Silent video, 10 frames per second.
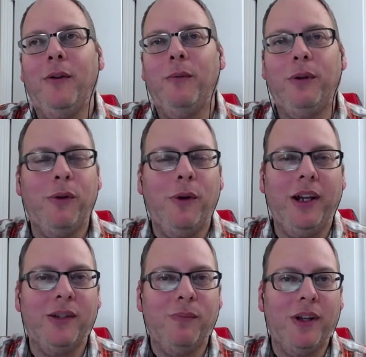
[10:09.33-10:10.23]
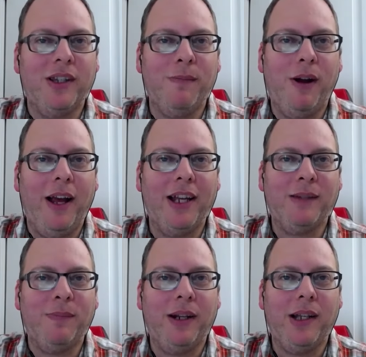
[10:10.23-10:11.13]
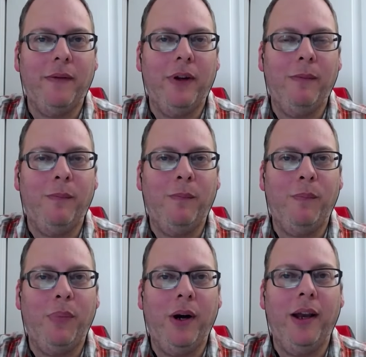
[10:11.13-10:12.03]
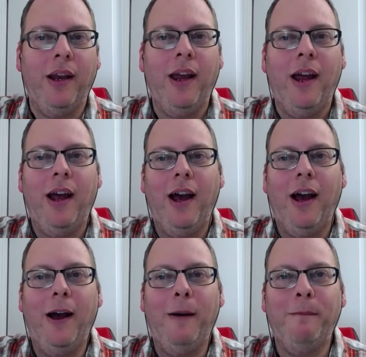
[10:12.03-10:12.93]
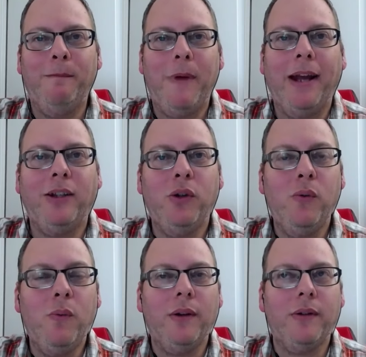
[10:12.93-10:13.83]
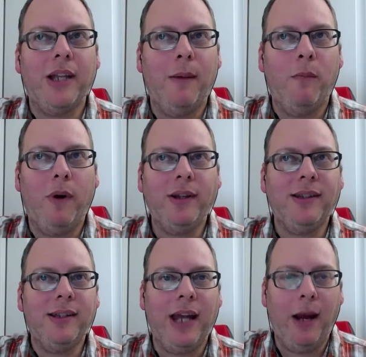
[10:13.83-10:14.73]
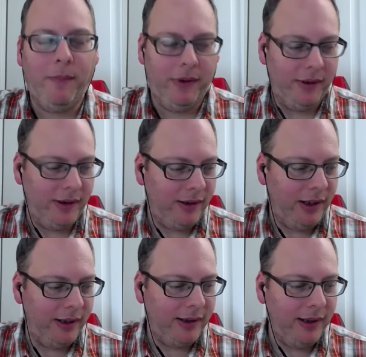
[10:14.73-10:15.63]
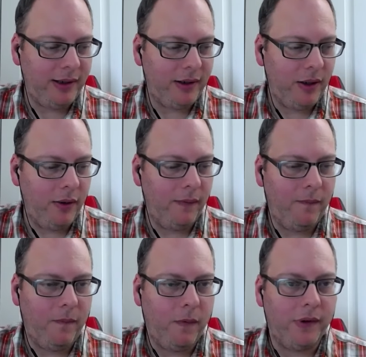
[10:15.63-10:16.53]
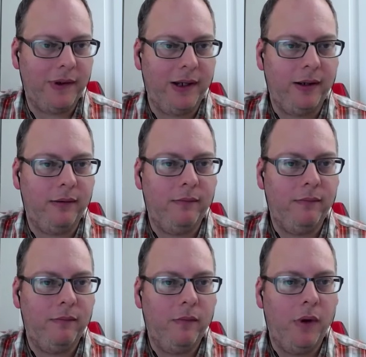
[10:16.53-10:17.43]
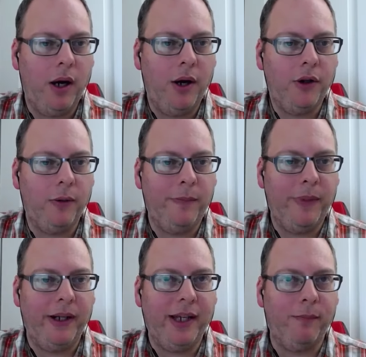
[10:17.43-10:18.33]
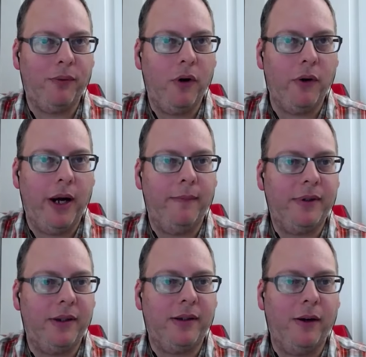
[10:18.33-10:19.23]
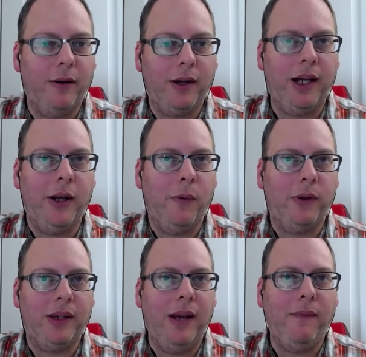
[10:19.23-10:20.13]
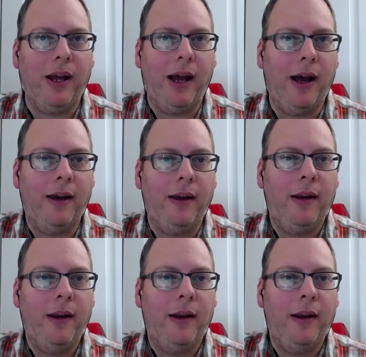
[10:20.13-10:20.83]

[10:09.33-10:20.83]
Recruiting is one small aspect of it, but um, I do wonder, Tom. Once this happens, does this start forcing other Big Ten programs to start looking at what they've got?